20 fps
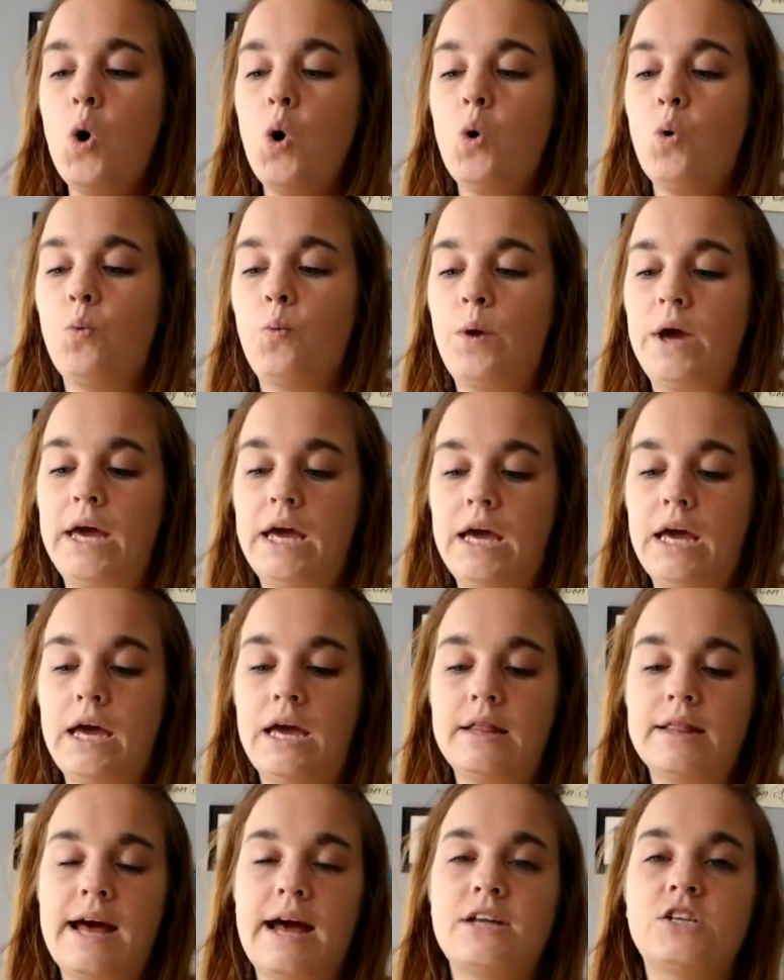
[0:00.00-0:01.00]

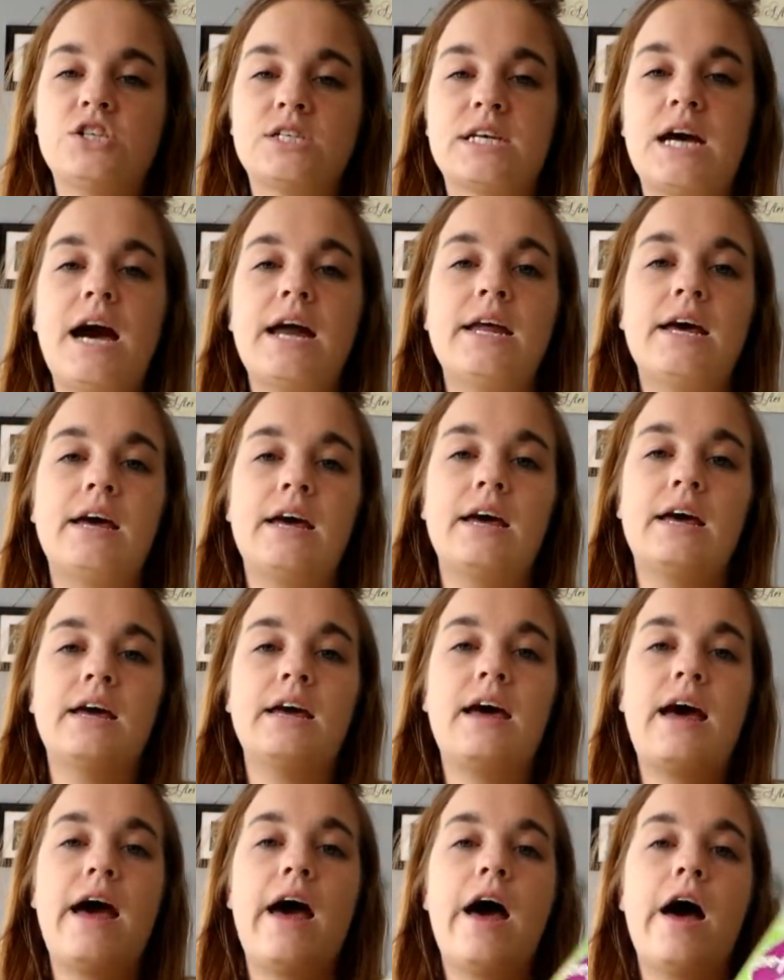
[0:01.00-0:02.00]
we, that just kind of
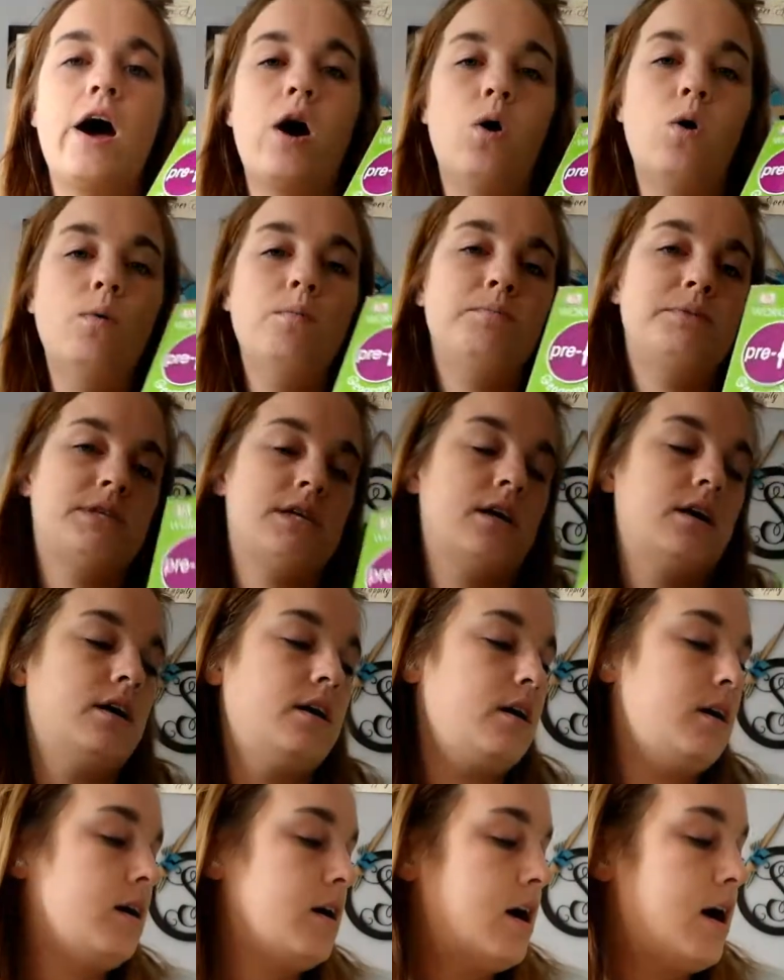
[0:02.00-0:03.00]
helped
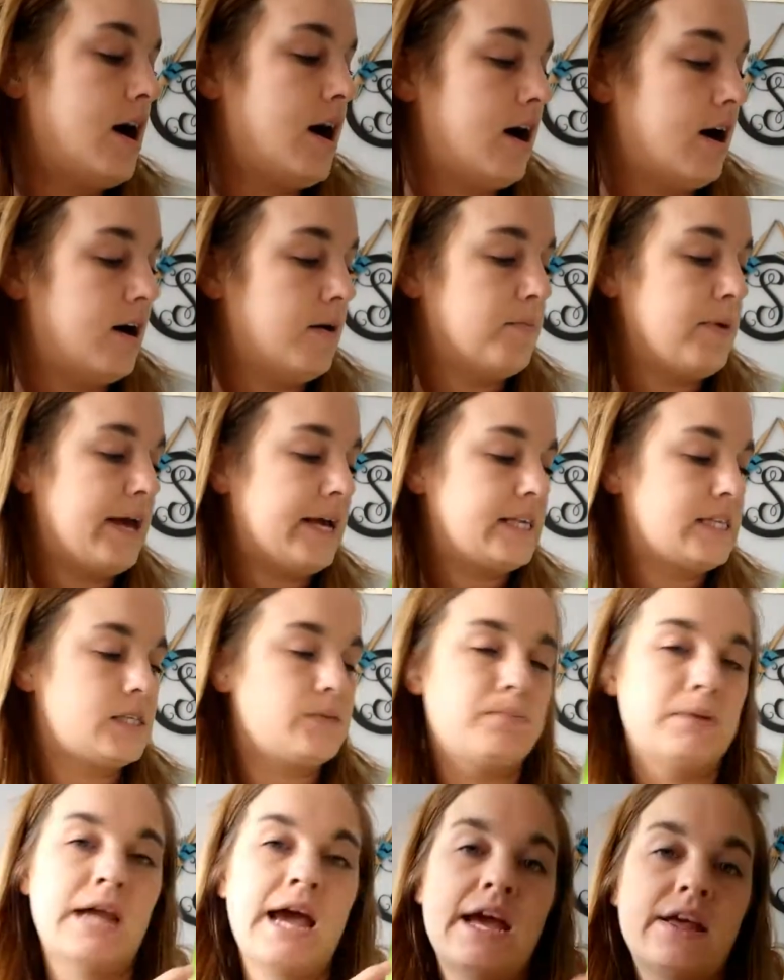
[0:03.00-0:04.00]
um,
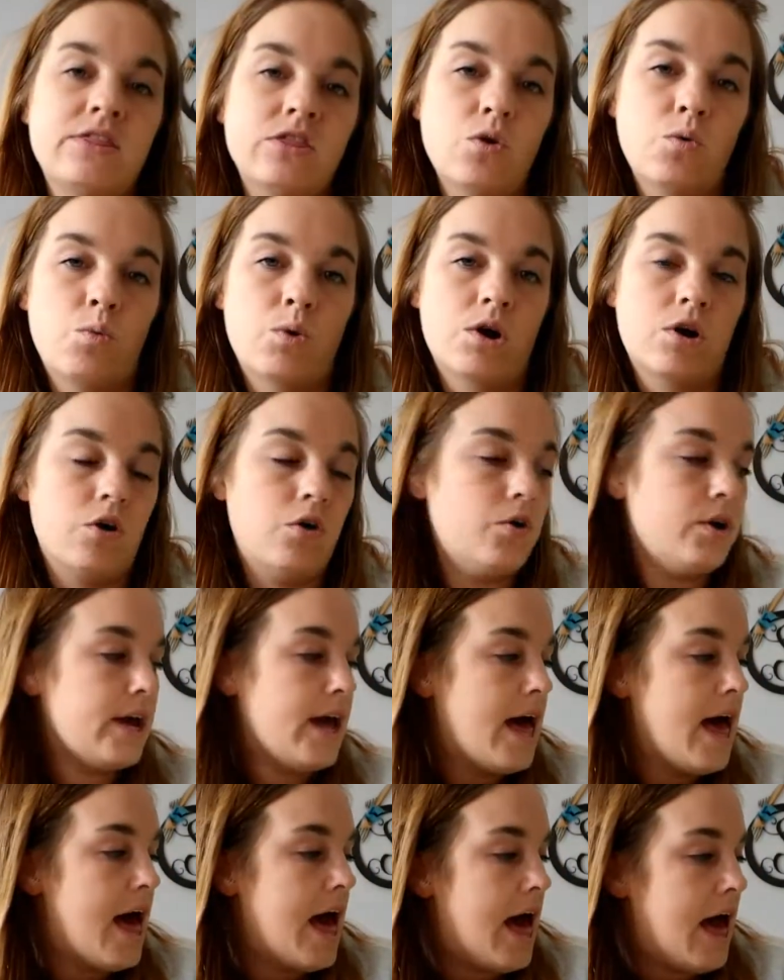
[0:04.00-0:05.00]
explain the world.
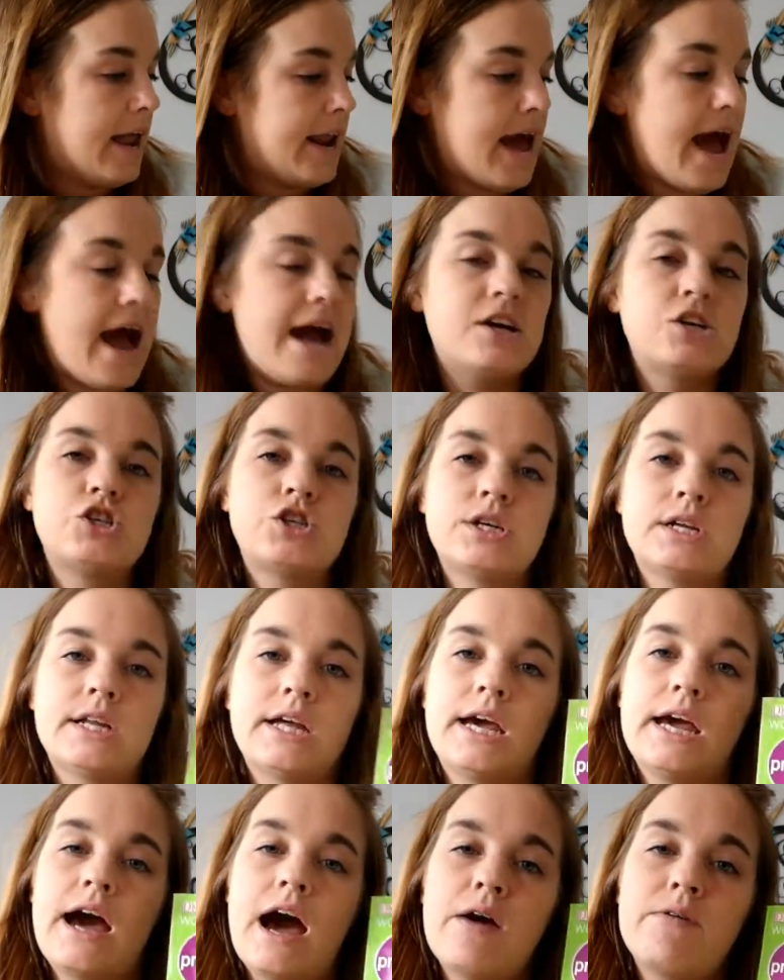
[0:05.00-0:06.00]
And
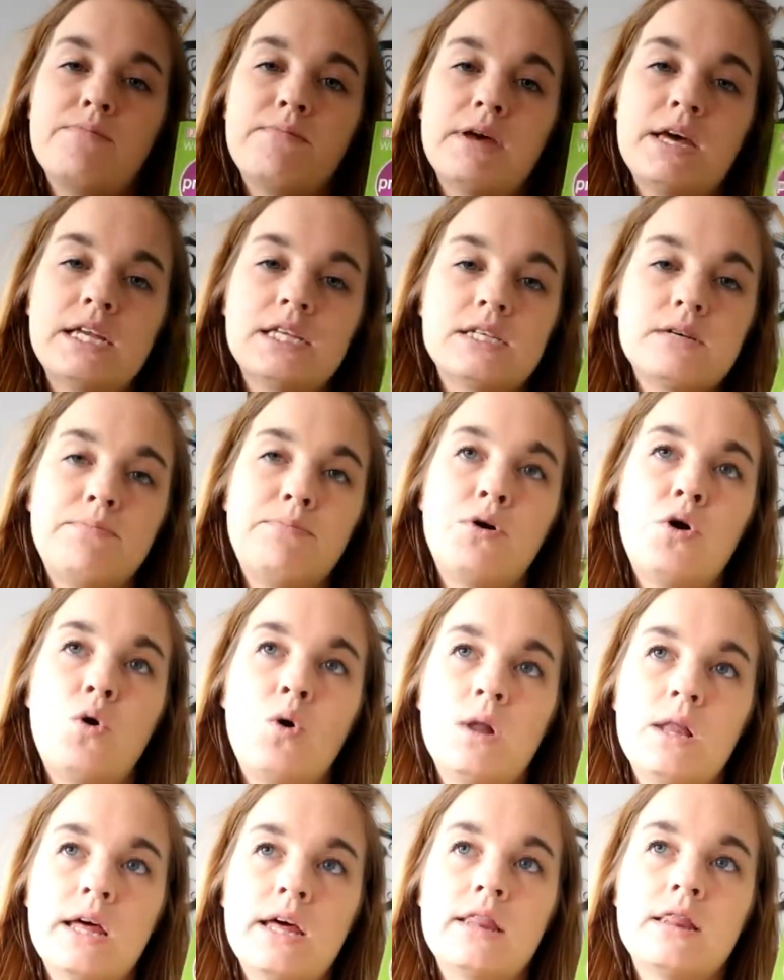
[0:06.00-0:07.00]
actually, I meant to
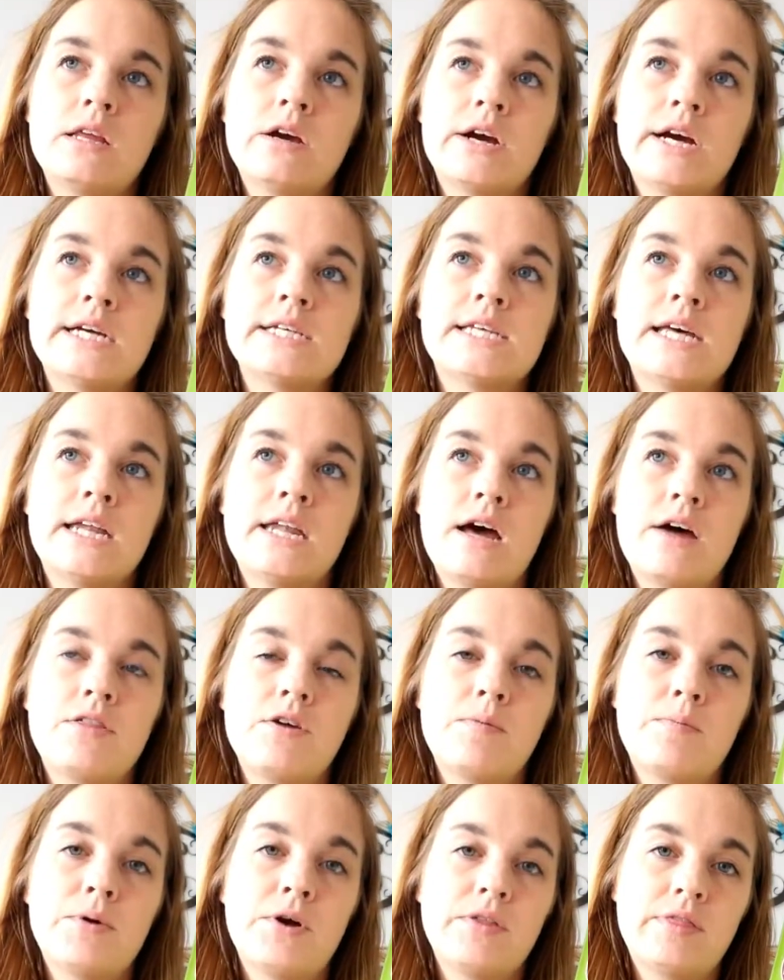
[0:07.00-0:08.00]
pull it. There is
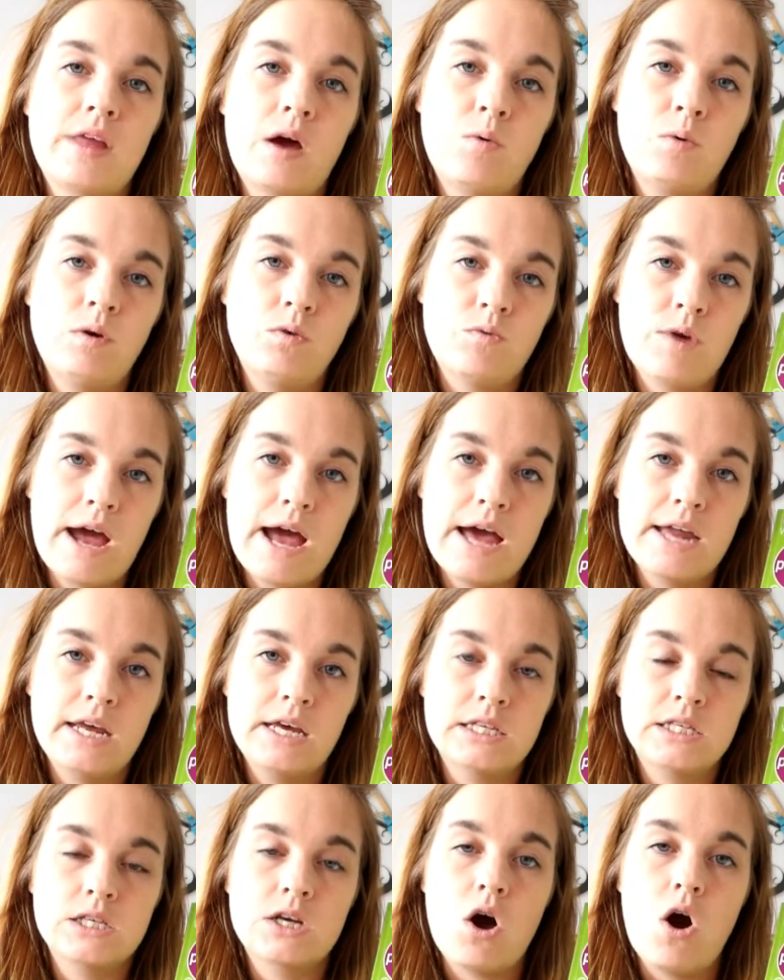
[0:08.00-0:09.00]
another book that we read.
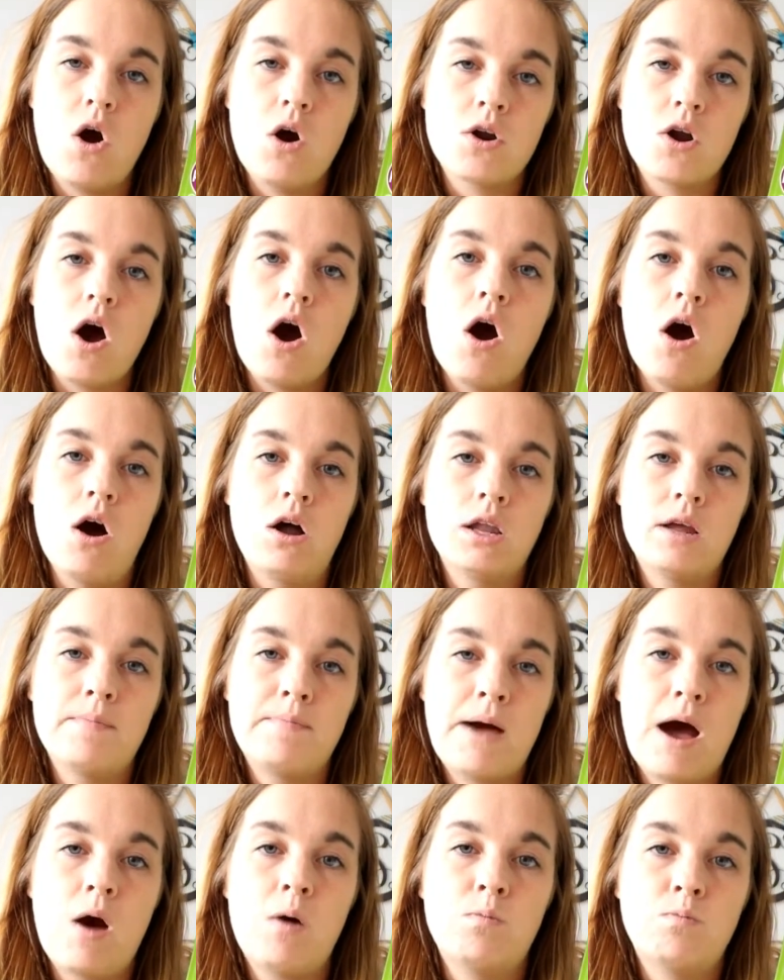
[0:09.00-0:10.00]
It's called All
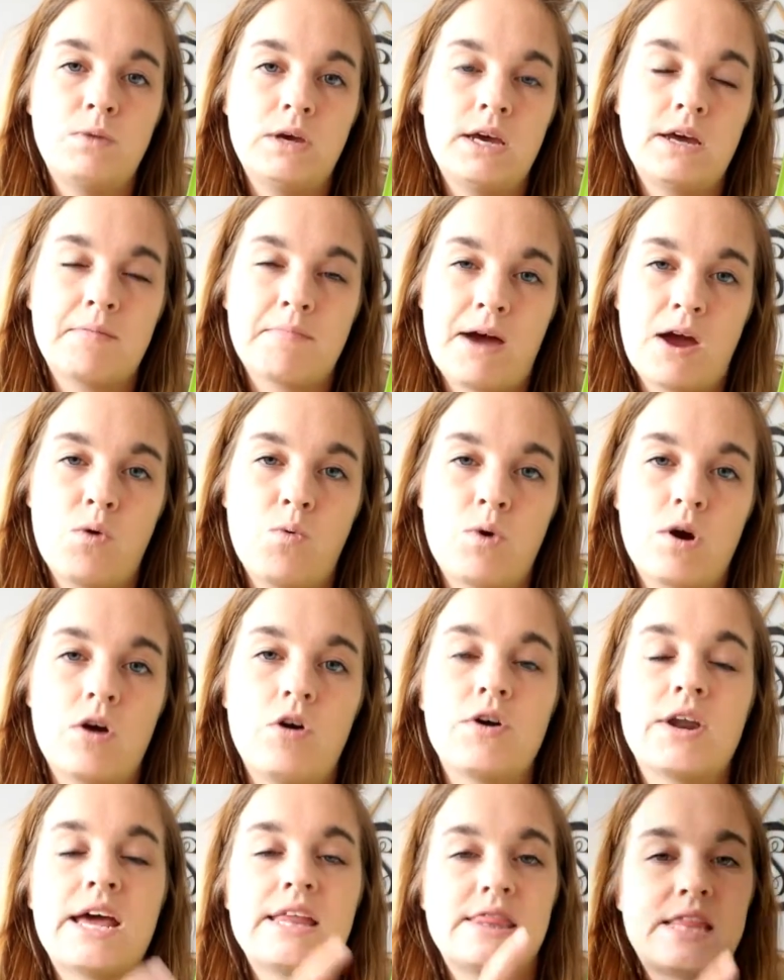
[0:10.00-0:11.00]
About Me and My
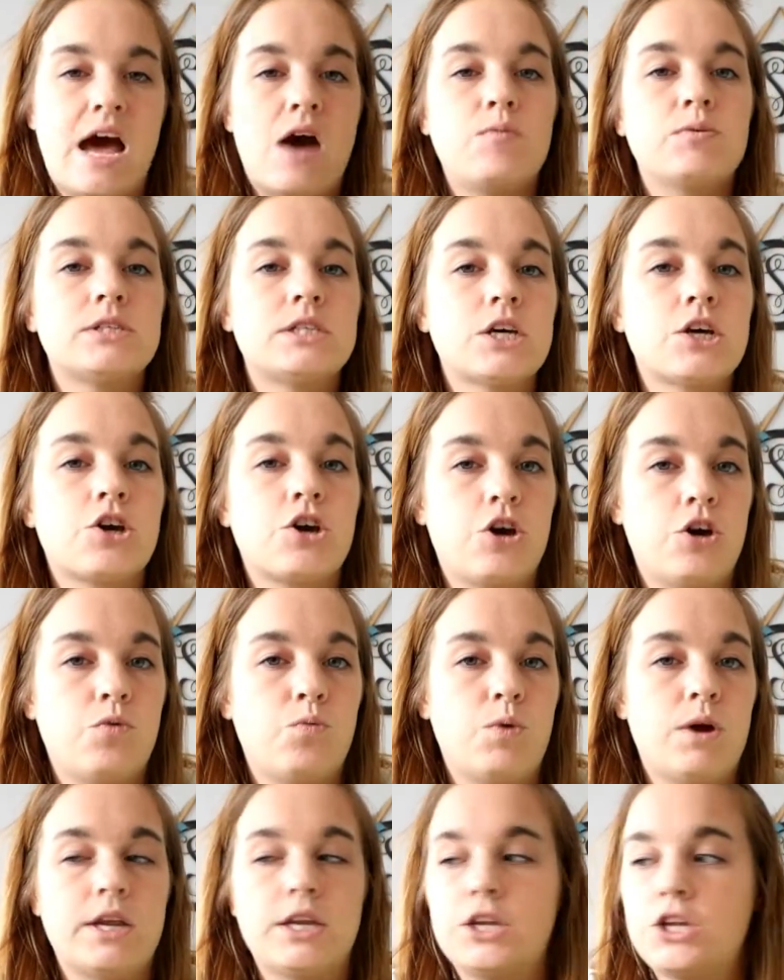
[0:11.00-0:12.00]
World, and that was a good
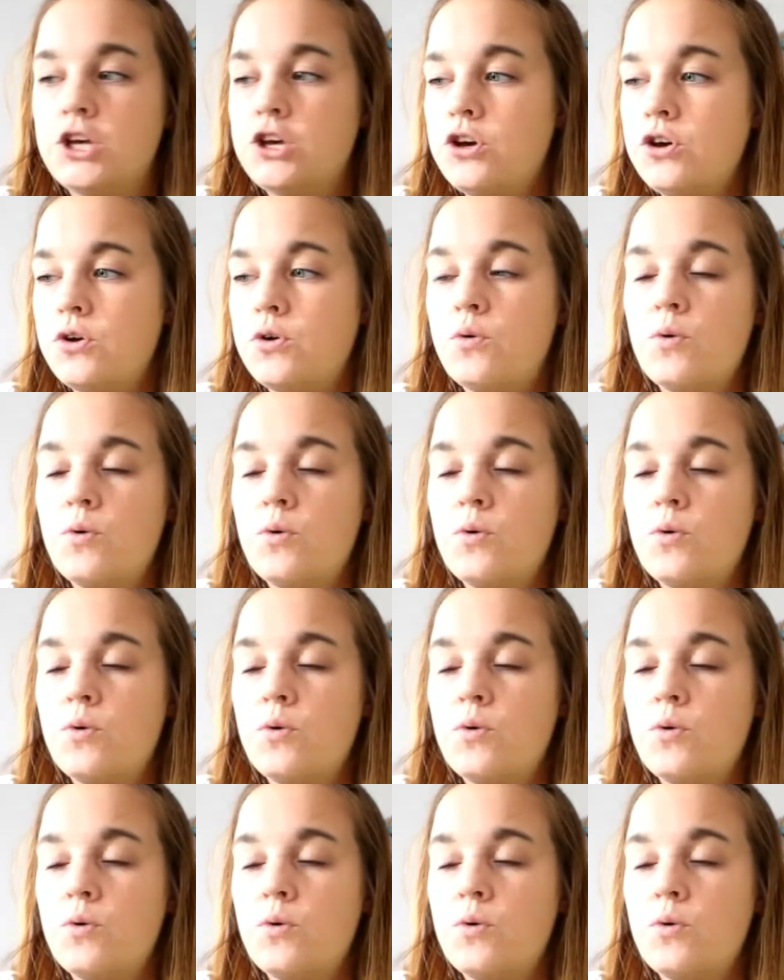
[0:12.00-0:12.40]
one too.